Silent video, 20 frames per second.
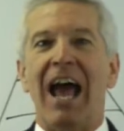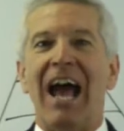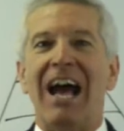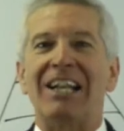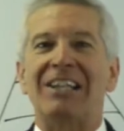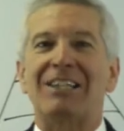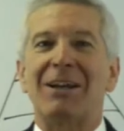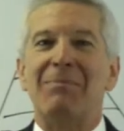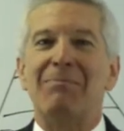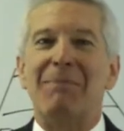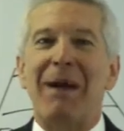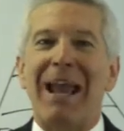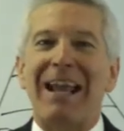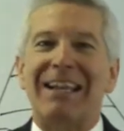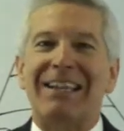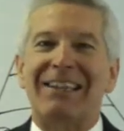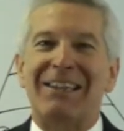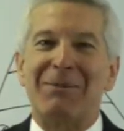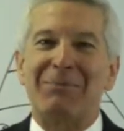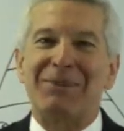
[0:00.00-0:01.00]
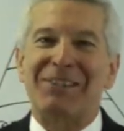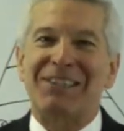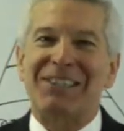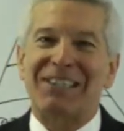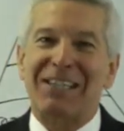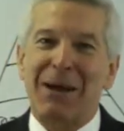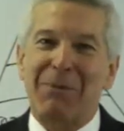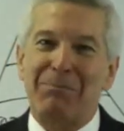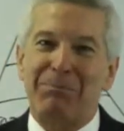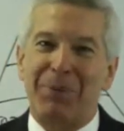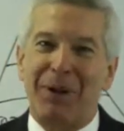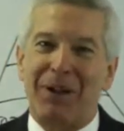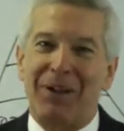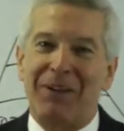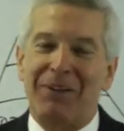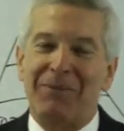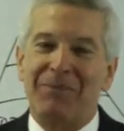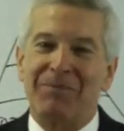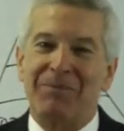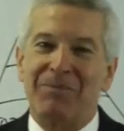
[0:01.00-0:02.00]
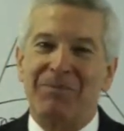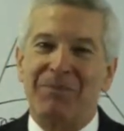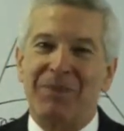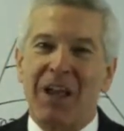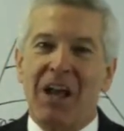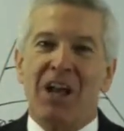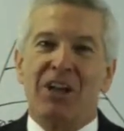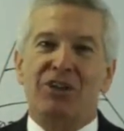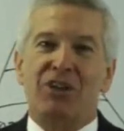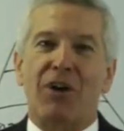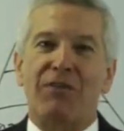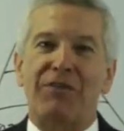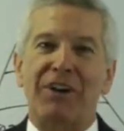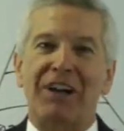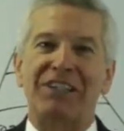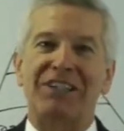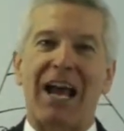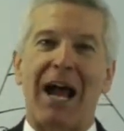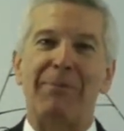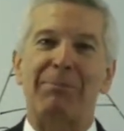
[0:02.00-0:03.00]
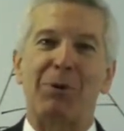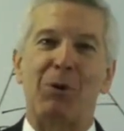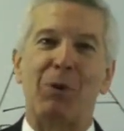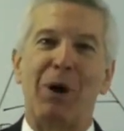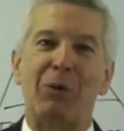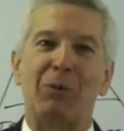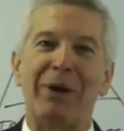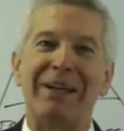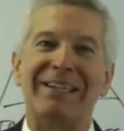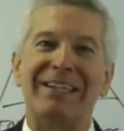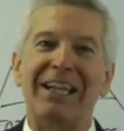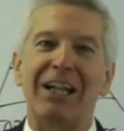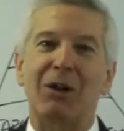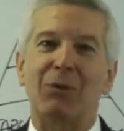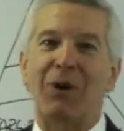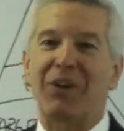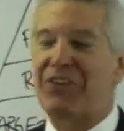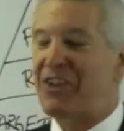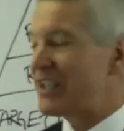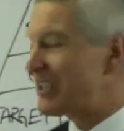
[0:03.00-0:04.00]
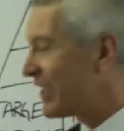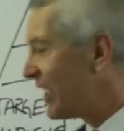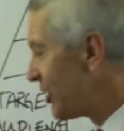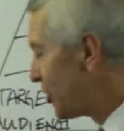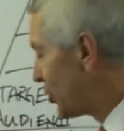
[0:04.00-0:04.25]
and to make them simple. So for example, when we deal with this